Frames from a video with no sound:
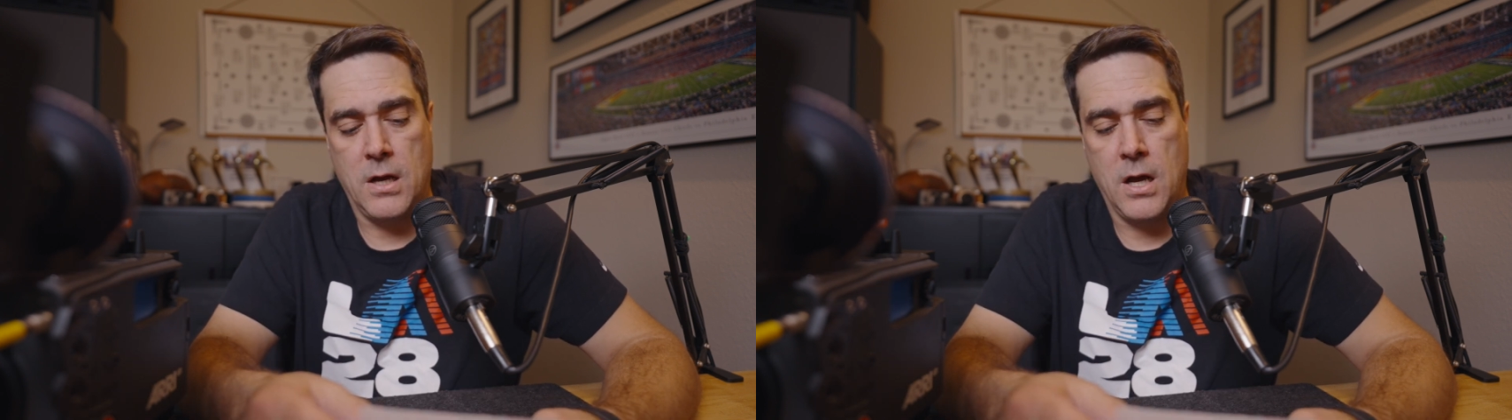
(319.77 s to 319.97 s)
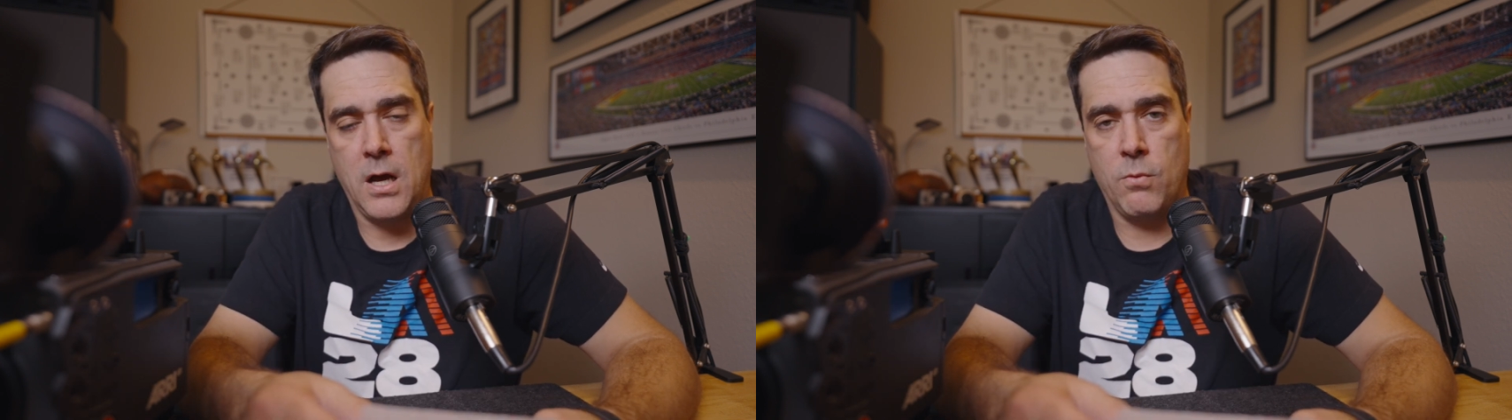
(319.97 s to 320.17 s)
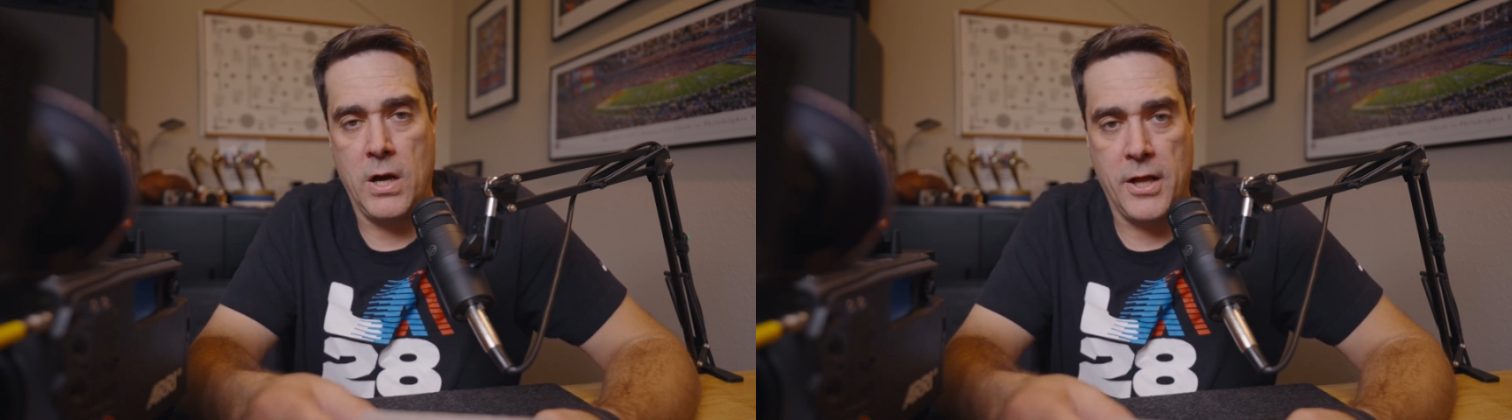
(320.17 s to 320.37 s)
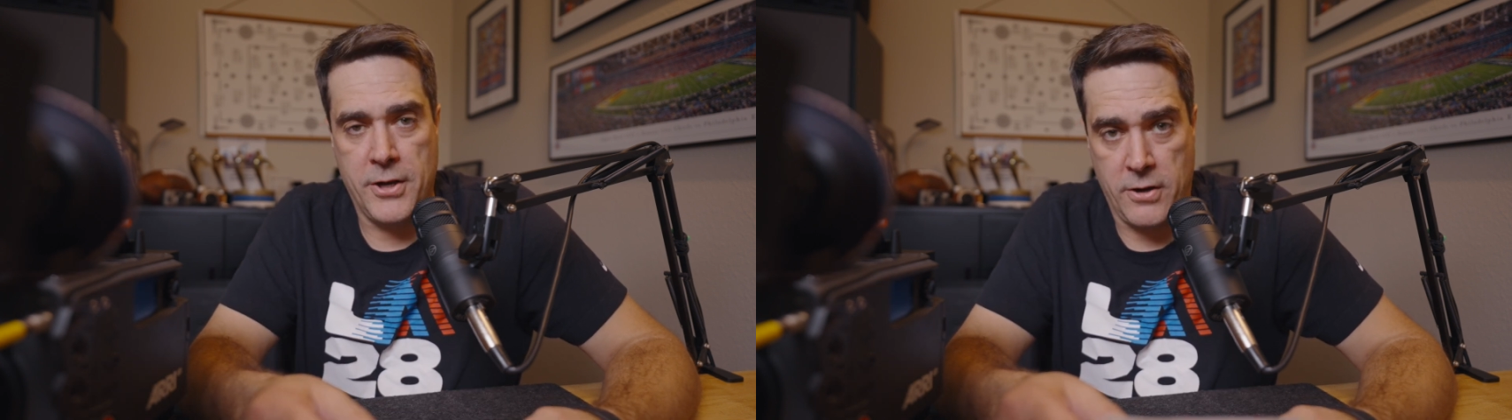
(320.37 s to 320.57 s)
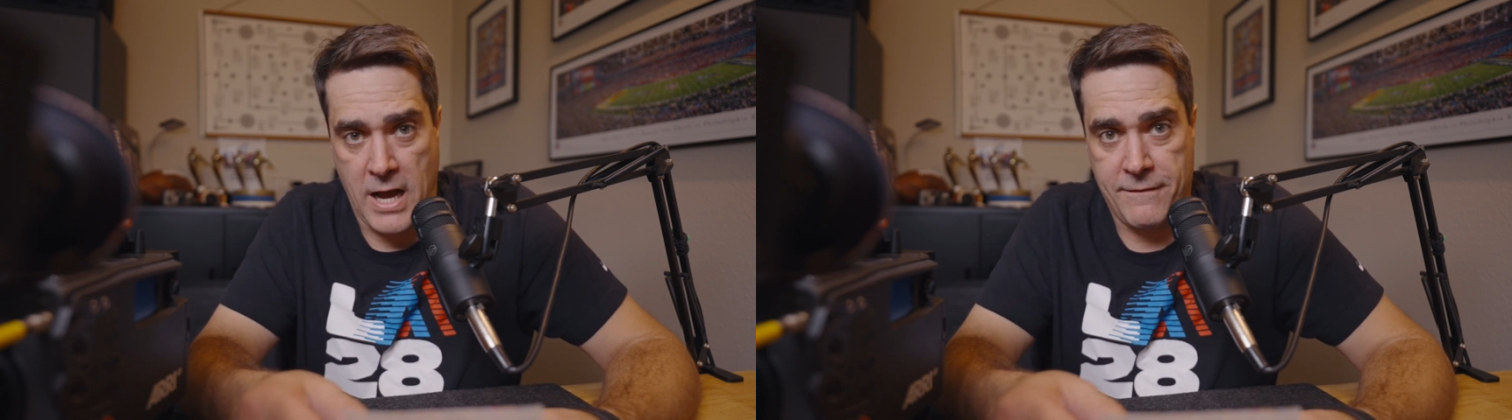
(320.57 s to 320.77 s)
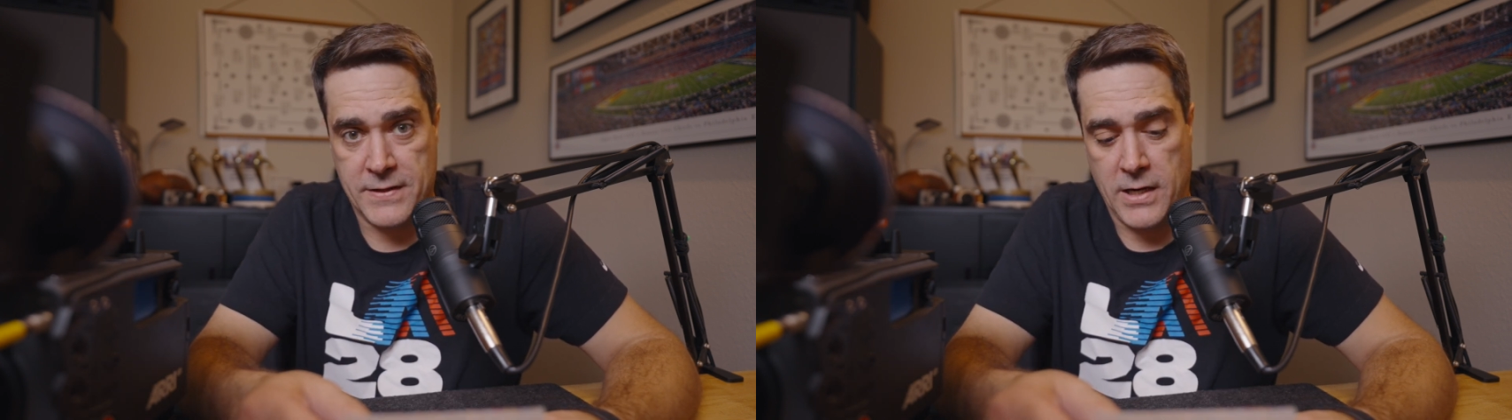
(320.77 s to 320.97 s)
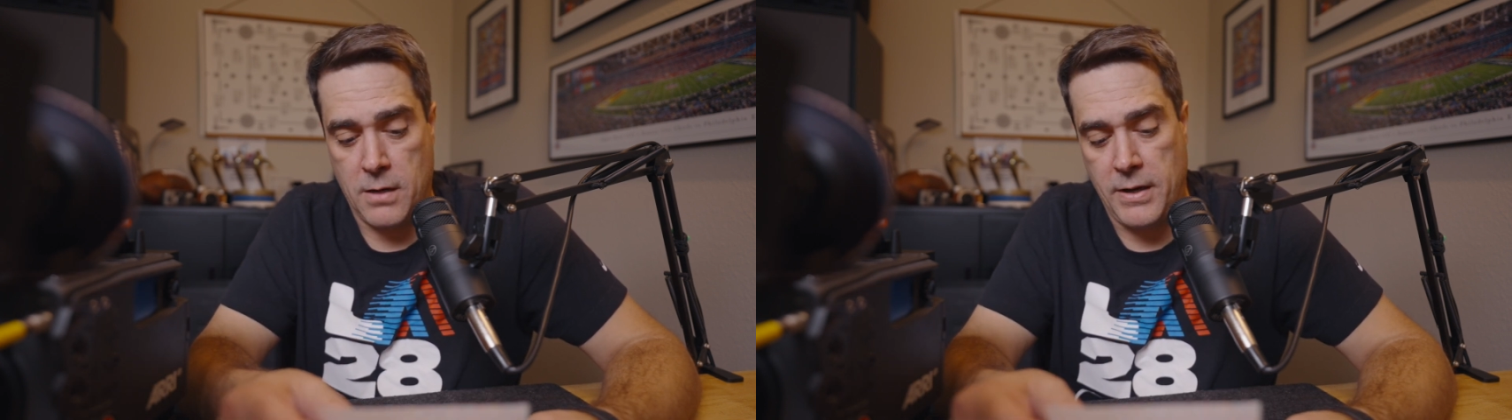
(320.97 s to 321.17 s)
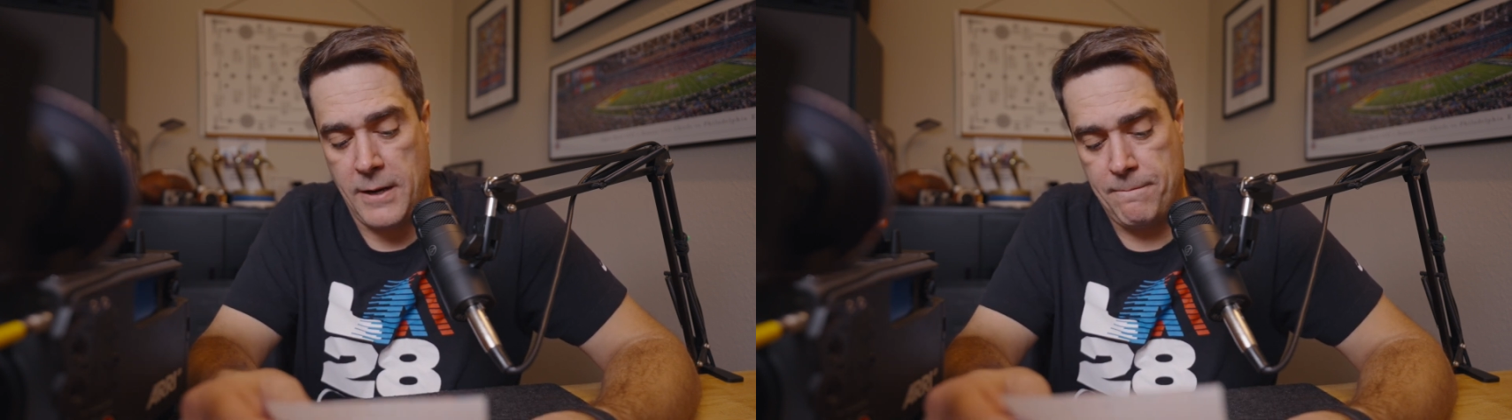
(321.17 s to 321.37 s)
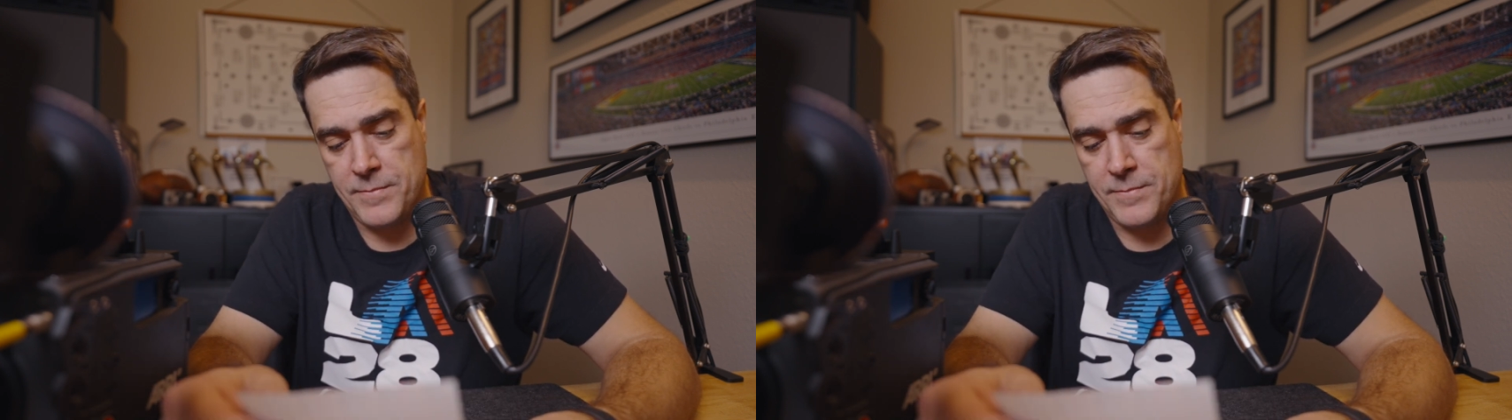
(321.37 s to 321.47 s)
well under half a terabyte.